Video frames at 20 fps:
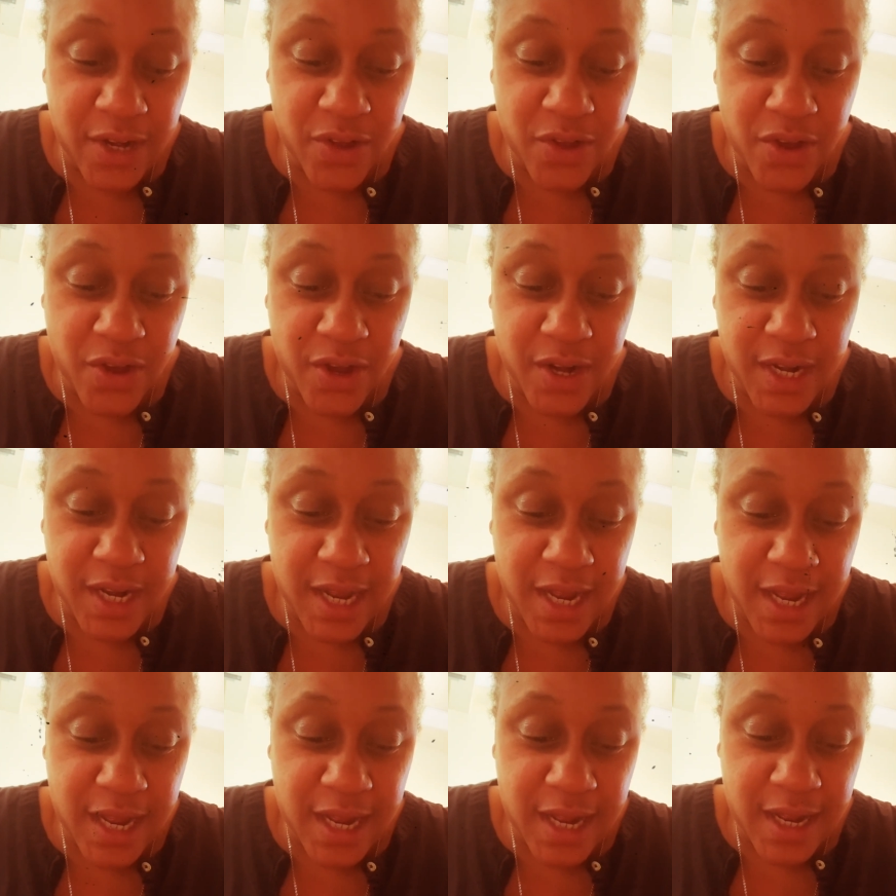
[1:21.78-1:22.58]
on
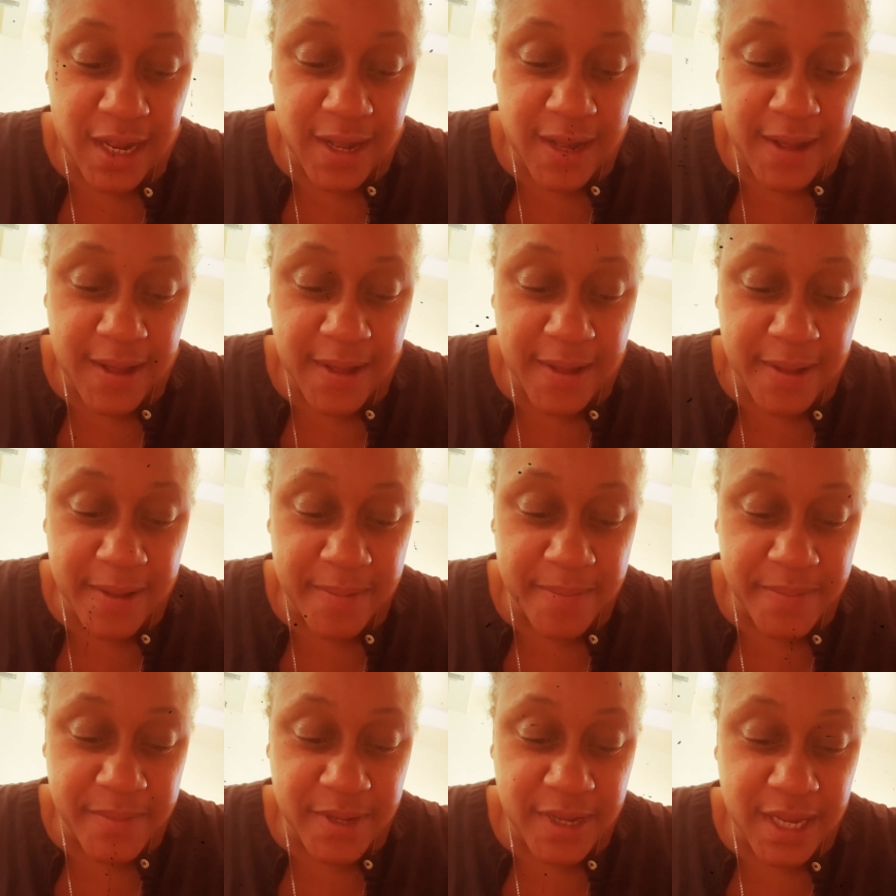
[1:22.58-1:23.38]
a
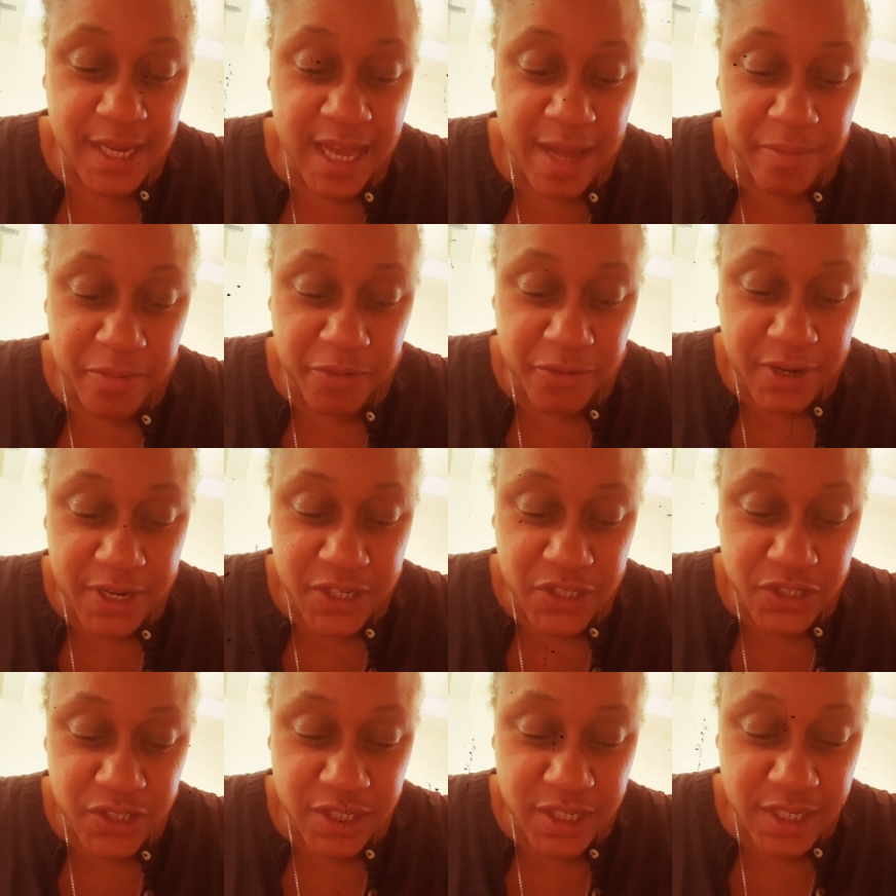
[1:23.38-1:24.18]
um,
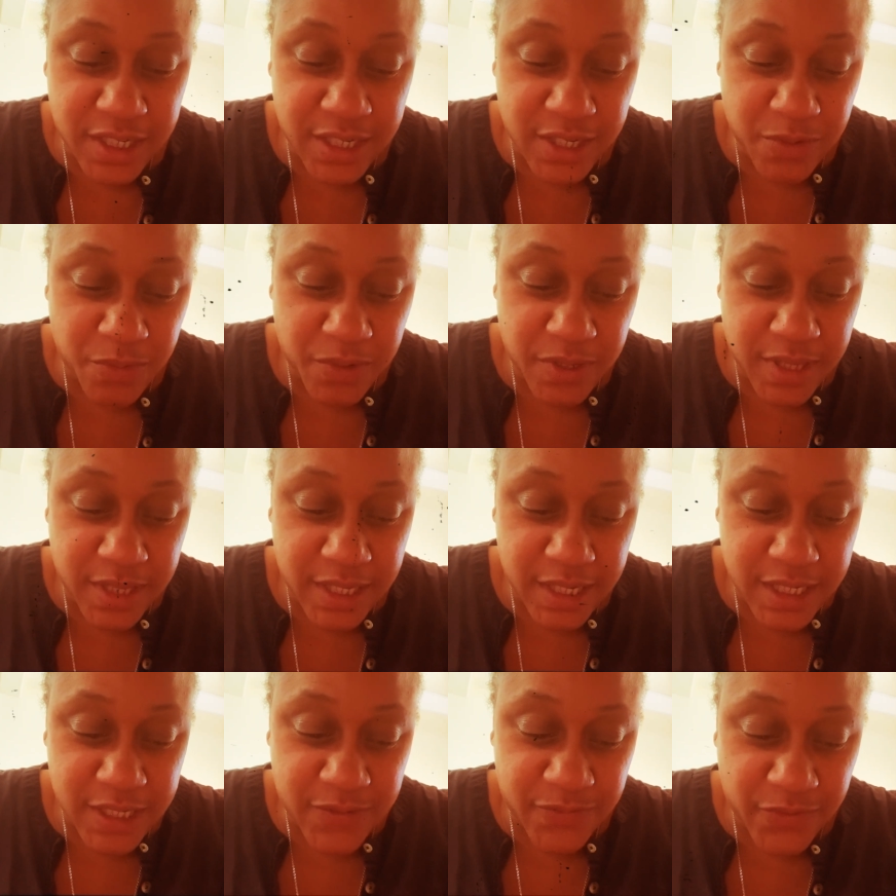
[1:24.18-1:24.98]
collaboration with
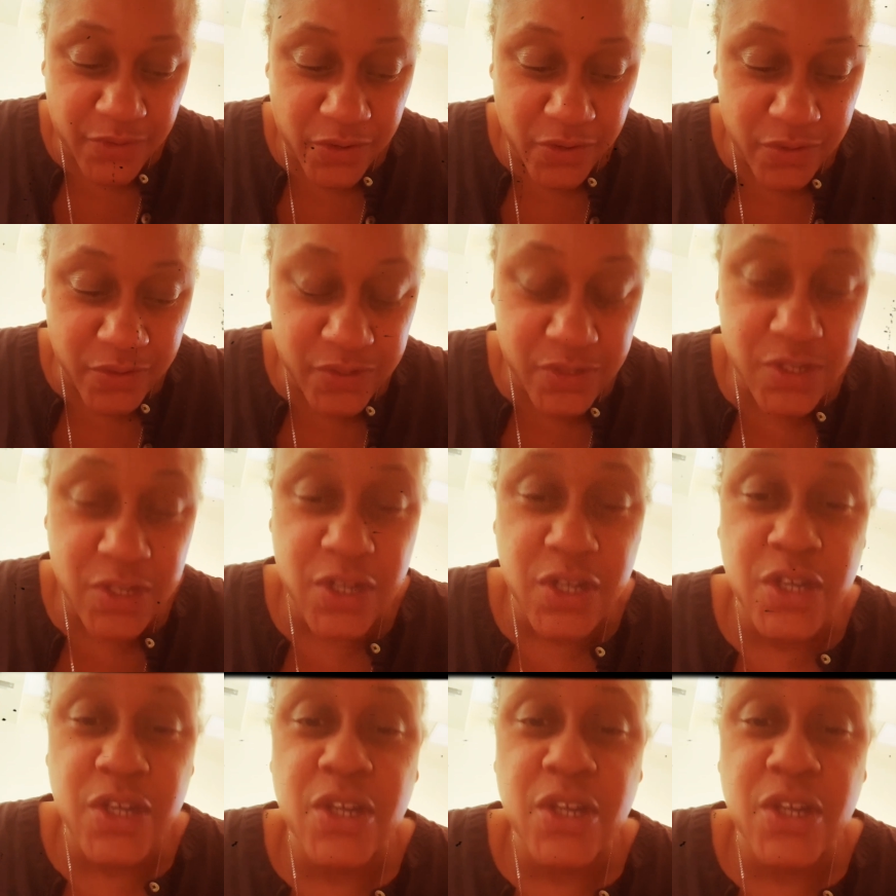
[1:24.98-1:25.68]
these folks